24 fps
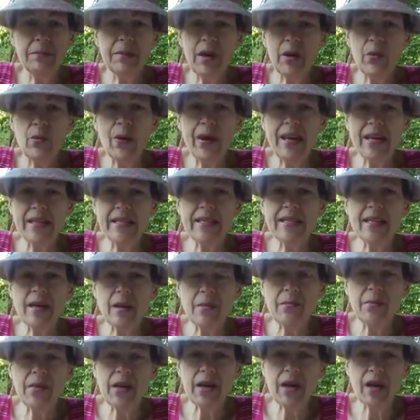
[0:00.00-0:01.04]
my weight's up
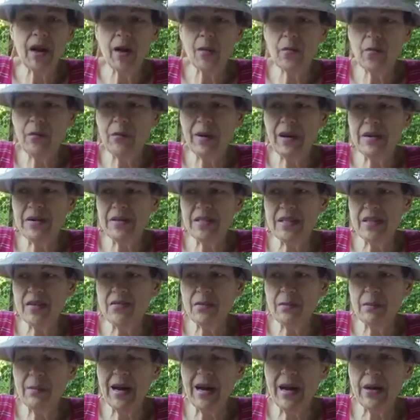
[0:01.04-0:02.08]
there. I'm about
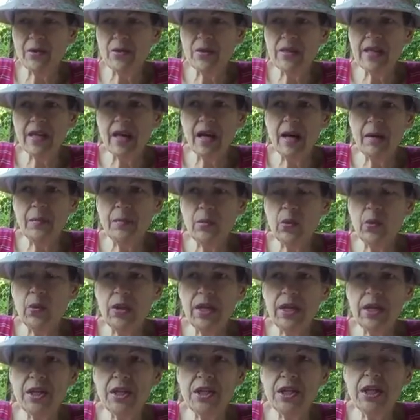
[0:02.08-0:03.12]
7 pounds up,
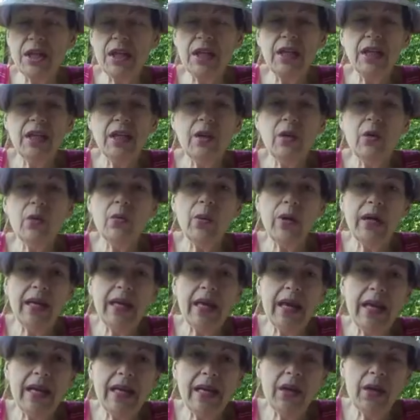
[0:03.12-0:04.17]
which when
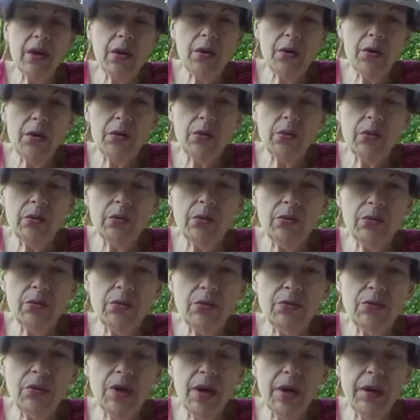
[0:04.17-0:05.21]
I go
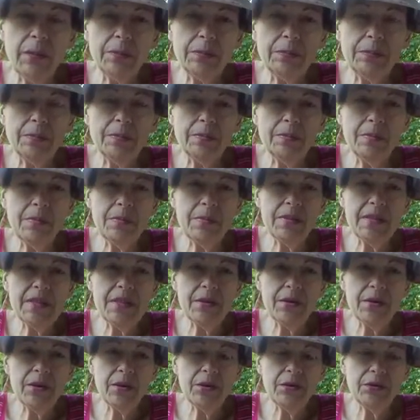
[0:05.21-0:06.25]
from
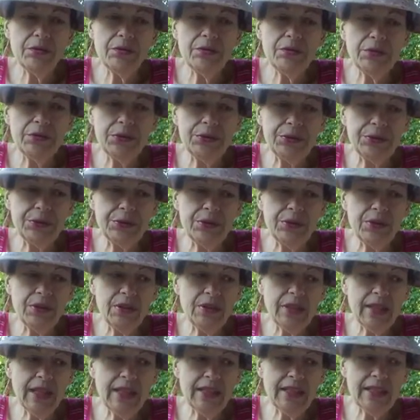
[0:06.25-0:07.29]
zero food
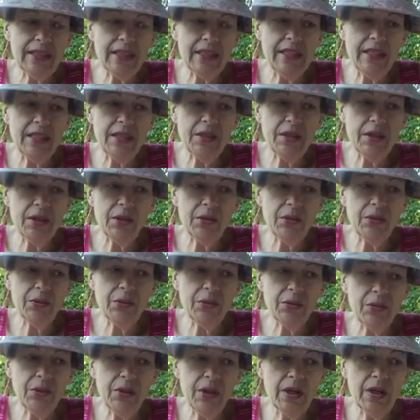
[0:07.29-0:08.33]
on keto,
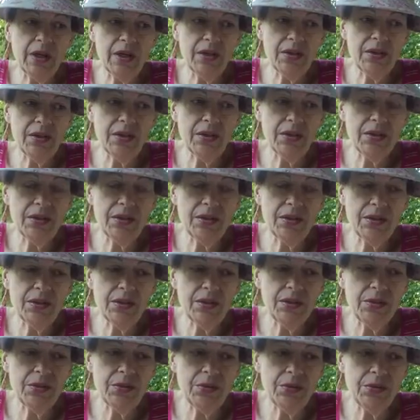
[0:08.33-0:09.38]

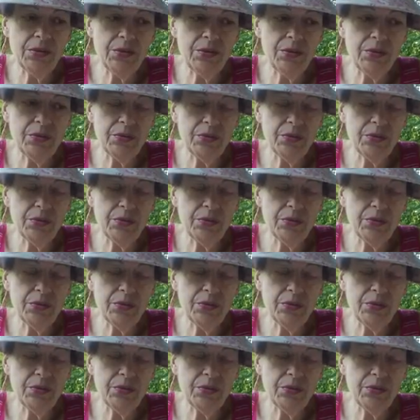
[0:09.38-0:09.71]
to